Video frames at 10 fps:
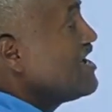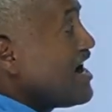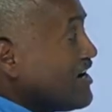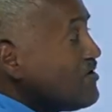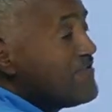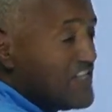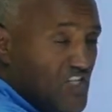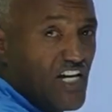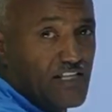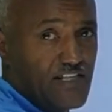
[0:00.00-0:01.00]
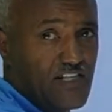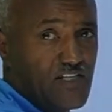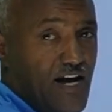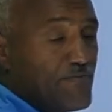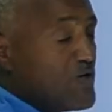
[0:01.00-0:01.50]
I don't visit. Yes?
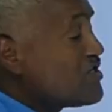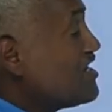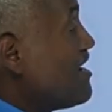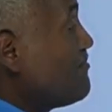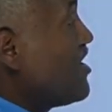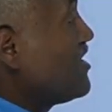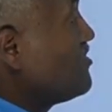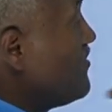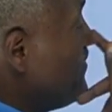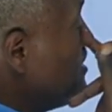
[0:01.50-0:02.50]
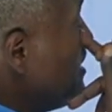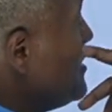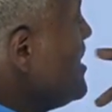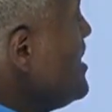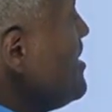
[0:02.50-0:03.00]
I'm not in Ambo, I don't visit.
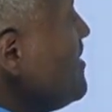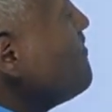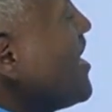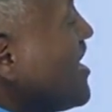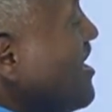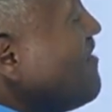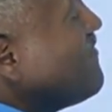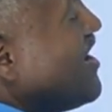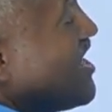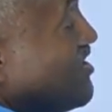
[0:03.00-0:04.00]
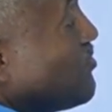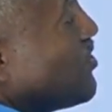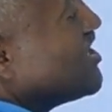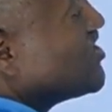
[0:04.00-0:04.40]
If my grandfather were